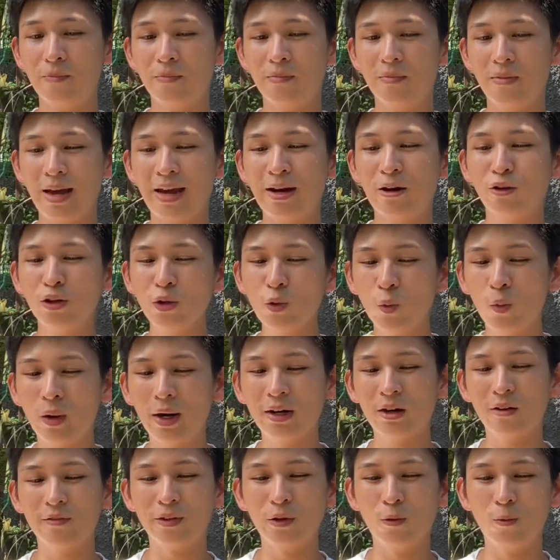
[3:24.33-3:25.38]
and only one
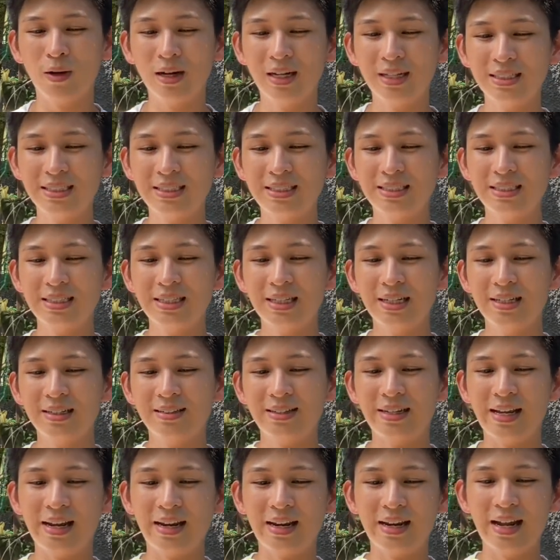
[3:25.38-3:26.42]
of the ones
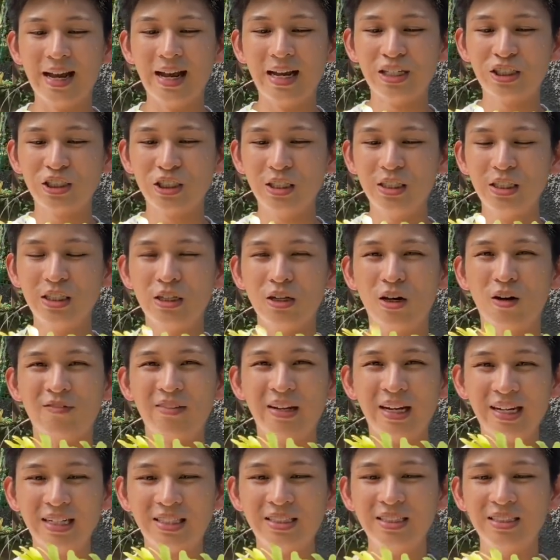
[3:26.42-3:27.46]
that actually of the
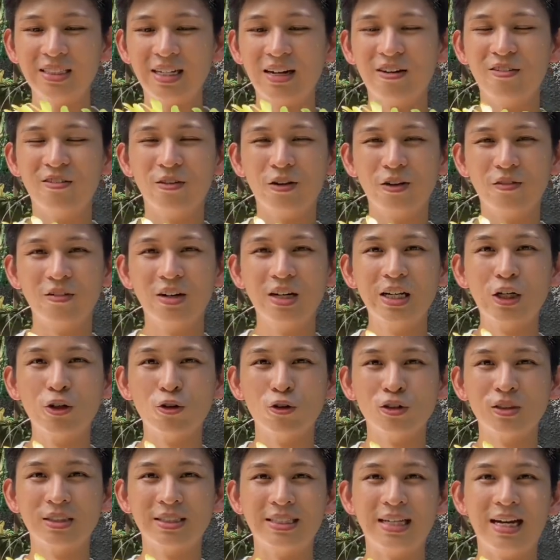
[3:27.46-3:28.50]
18 that really
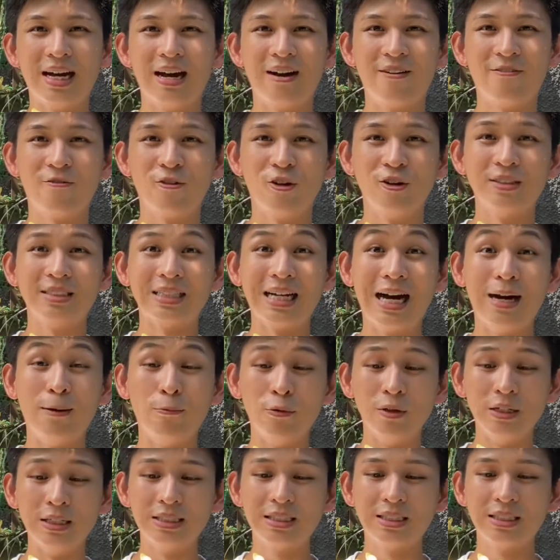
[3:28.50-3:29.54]
grows their fronds
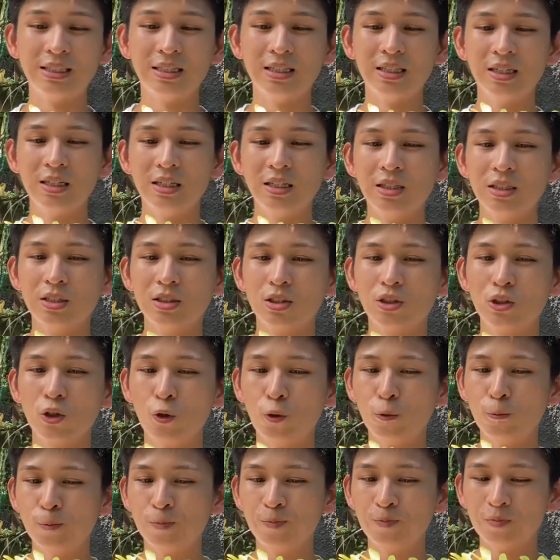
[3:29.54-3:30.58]
upwards.
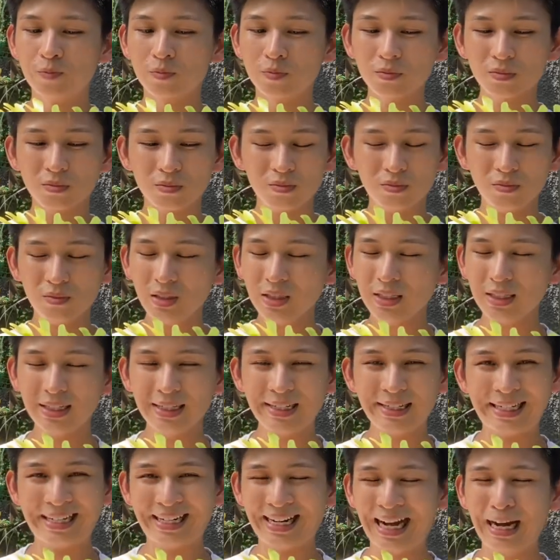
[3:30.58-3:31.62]
So
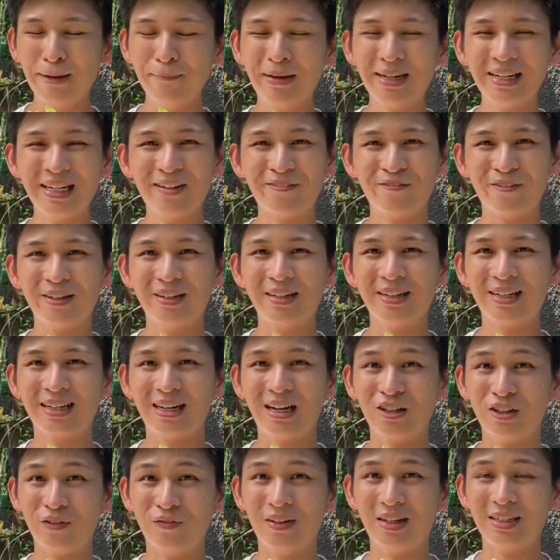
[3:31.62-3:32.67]
there are many different
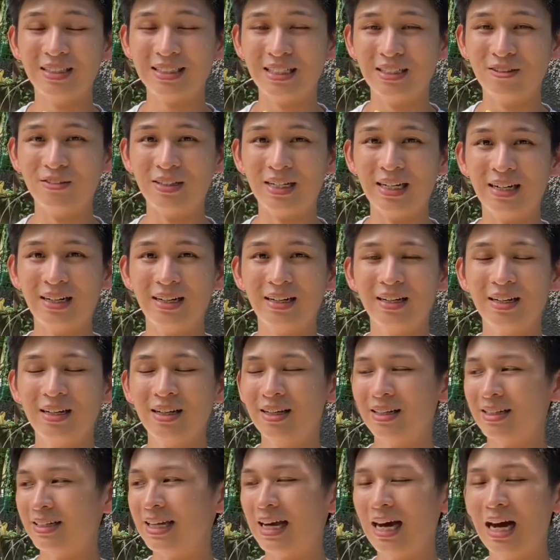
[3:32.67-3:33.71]
cultivars out there.
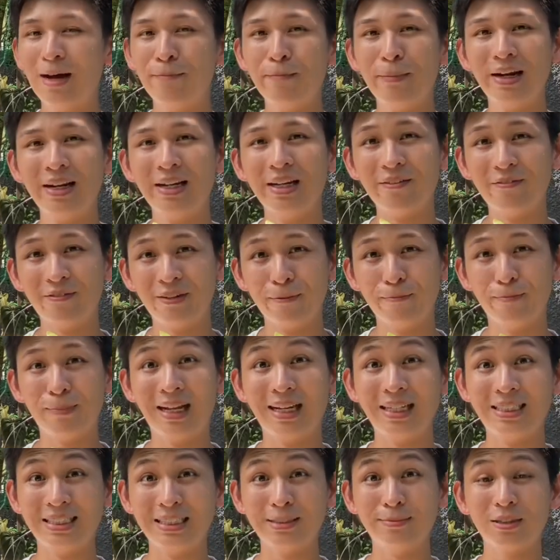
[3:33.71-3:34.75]
There are many different
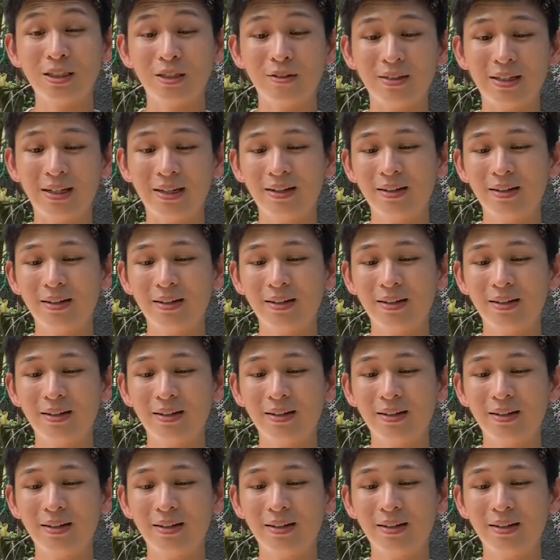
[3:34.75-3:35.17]
Platyceriums out there,